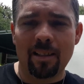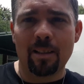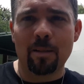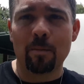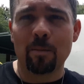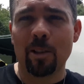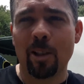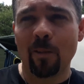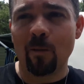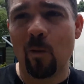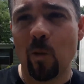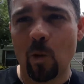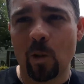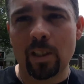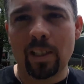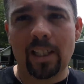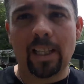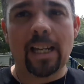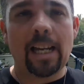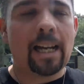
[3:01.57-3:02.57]
and I'm looking
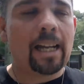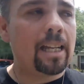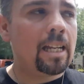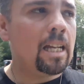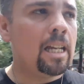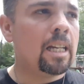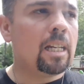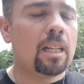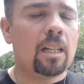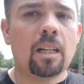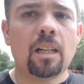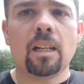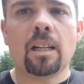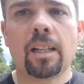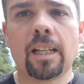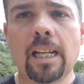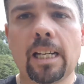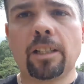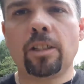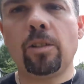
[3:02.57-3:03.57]
forward to that. I
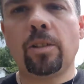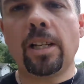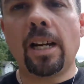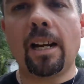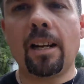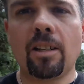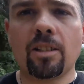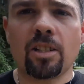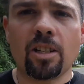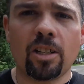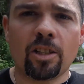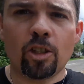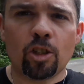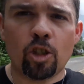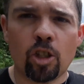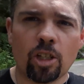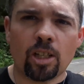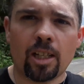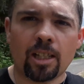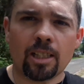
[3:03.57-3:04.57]
got new tires on the
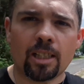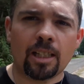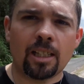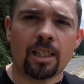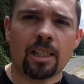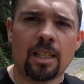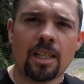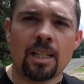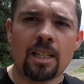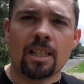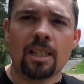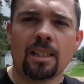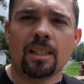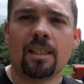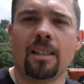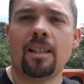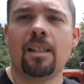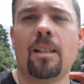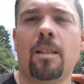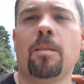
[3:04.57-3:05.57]
truck.
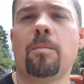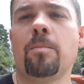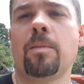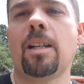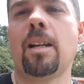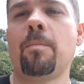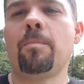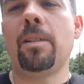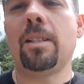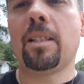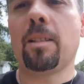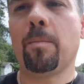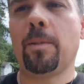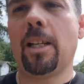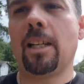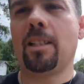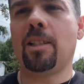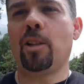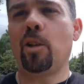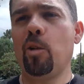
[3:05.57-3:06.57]
Got me some
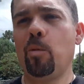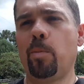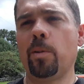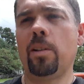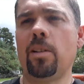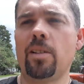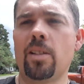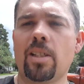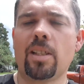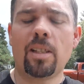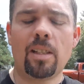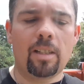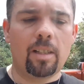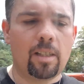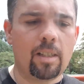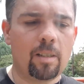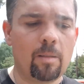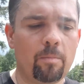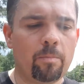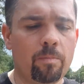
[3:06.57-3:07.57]
nice Coopers.
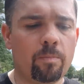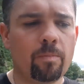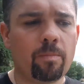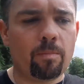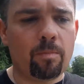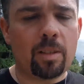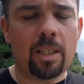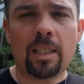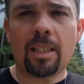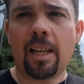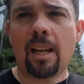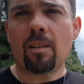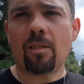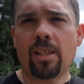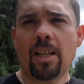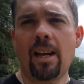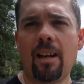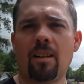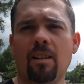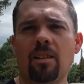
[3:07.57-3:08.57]
Discount
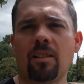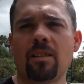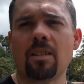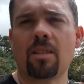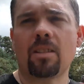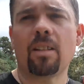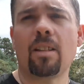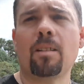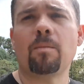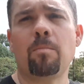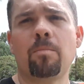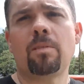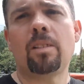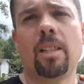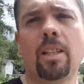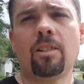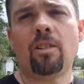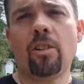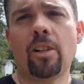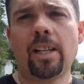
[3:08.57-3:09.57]
Tire hooked us up,
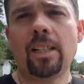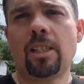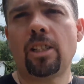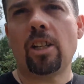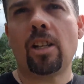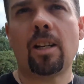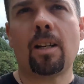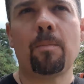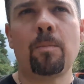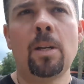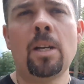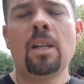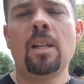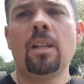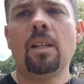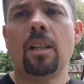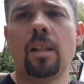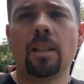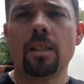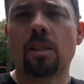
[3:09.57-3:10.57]
did a great job,
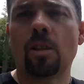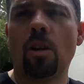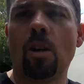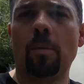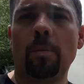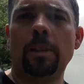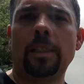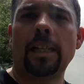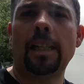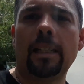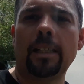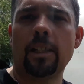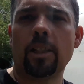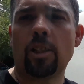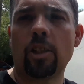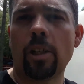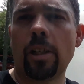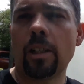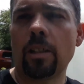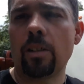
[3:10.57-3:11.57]
and so I'll be taking the
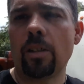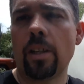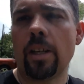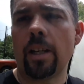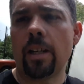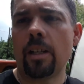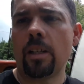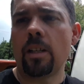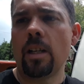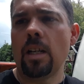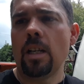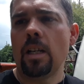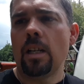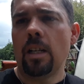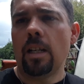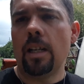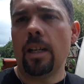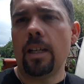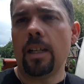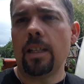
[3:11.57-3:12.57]
trailer there
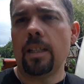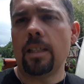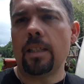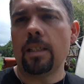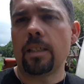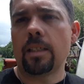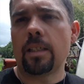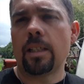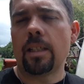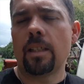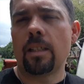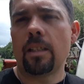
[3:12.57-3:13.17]
and